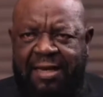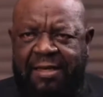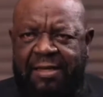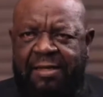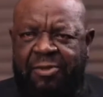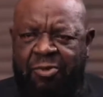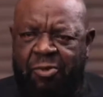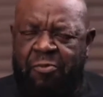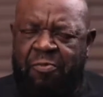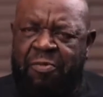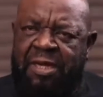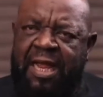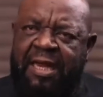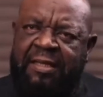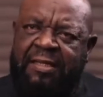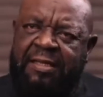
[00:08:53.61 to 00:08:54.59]
He told me
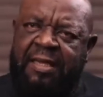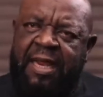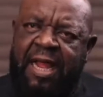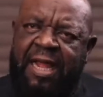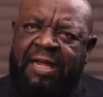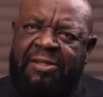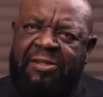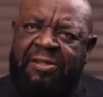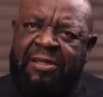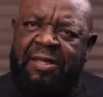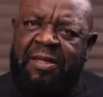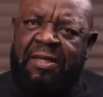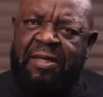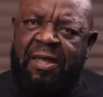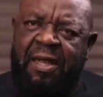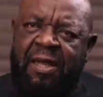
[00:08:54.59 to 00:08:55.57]
that the thing has
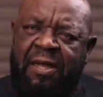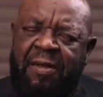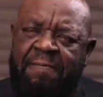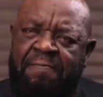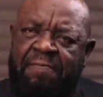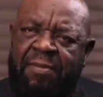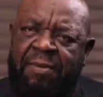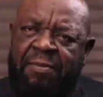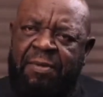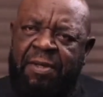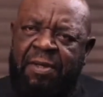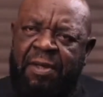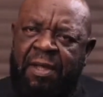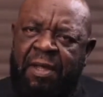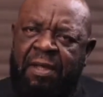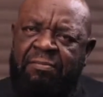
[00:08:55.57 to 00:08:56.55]
a
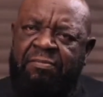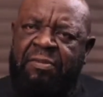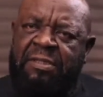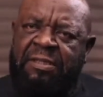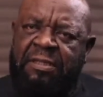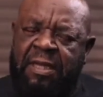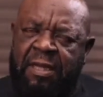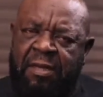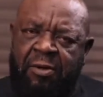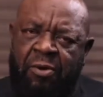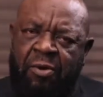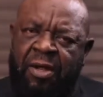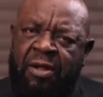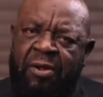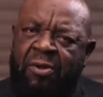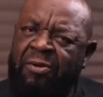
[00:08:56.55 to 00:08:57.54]

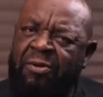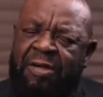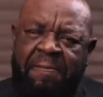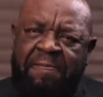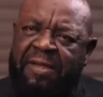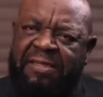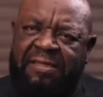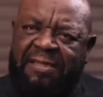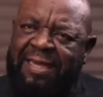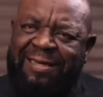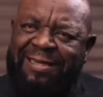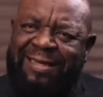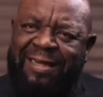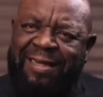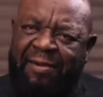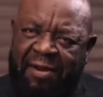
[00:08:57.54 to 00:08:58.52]
100%
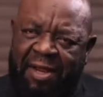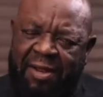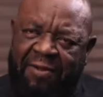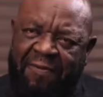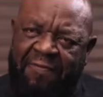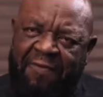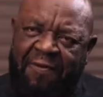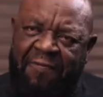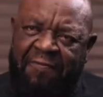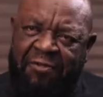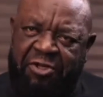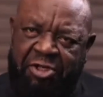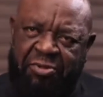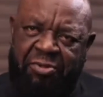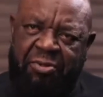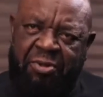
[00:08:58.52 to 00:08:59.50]
degree of
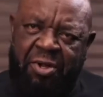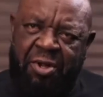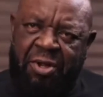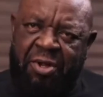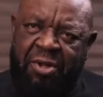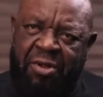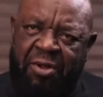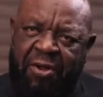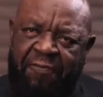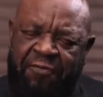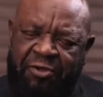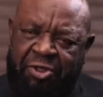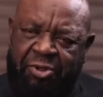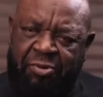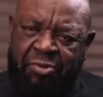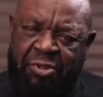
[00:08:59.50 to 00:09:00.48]

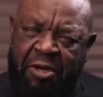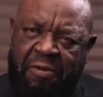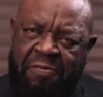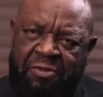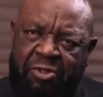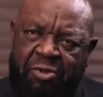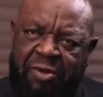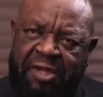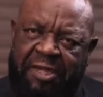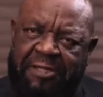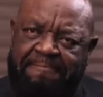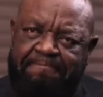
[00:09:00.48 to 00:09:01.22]
officialdom to it.